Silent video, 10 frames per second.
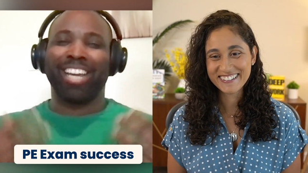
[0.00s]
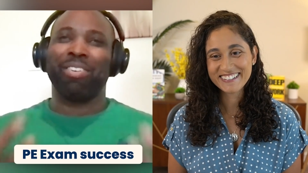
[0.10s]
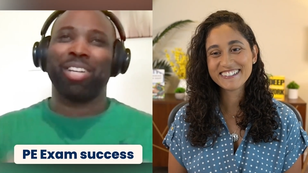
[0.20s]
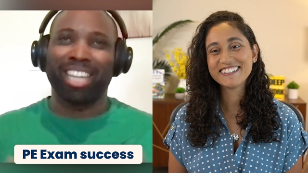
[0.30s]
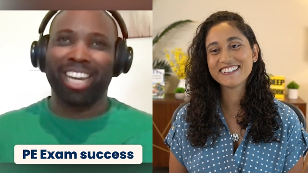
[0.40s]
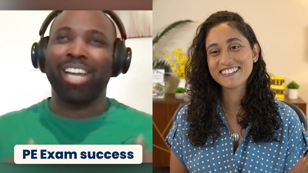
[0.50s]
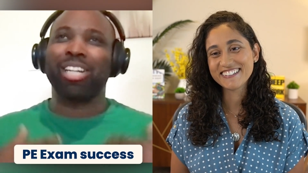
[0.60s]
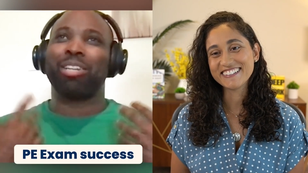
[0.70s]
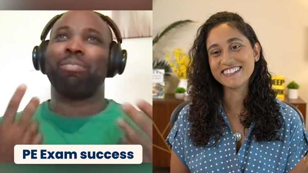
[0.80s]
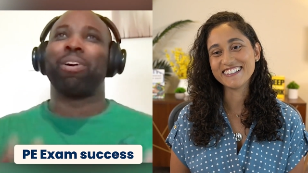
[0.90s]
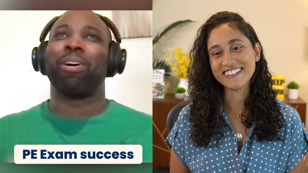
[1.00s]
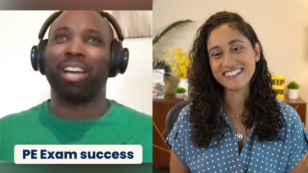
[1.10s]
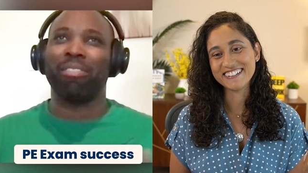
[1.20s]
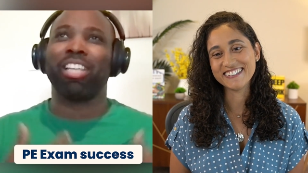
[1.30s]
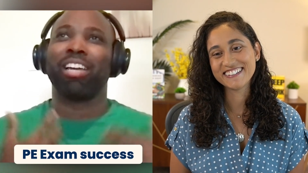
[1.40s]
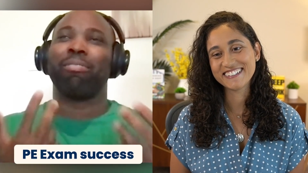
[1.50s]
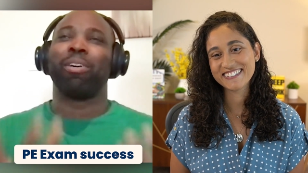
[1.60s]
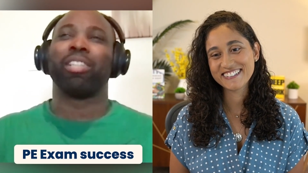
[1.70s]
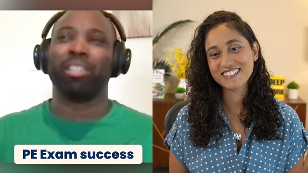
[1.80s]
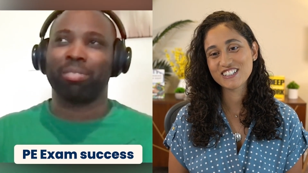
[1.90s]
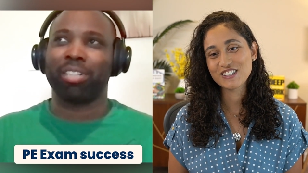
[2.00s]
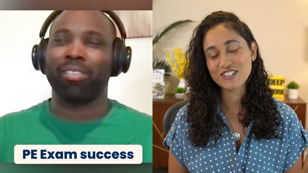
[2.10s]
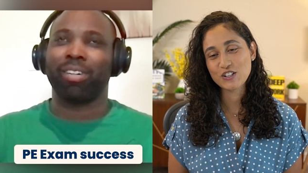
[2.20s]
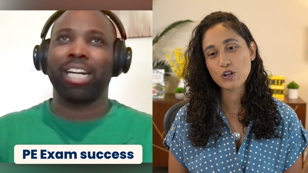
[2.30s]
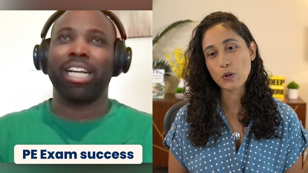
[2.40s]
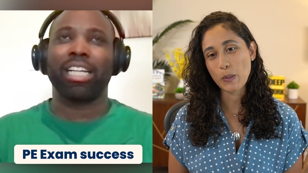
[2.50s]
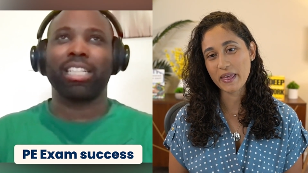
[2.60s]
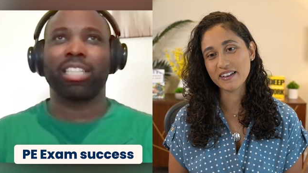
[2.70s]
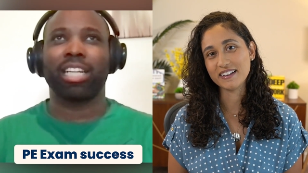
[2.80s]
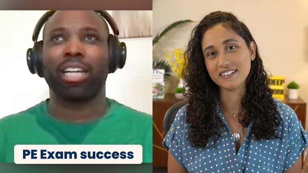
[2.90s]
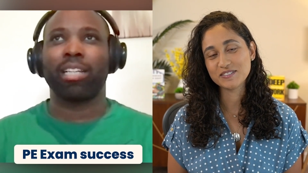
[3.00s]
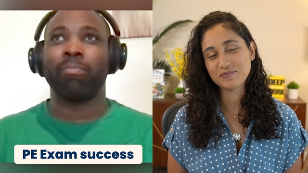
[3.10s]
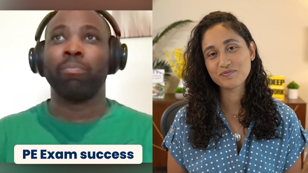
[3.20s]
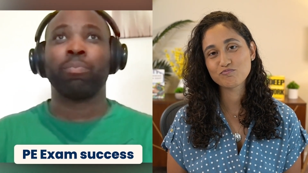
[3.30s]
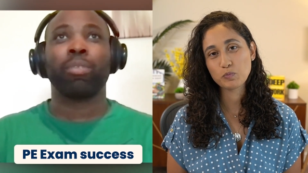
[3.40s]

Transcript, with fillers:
Speaker 1: everything it just felt yeah. everything felt different right and, yeah. and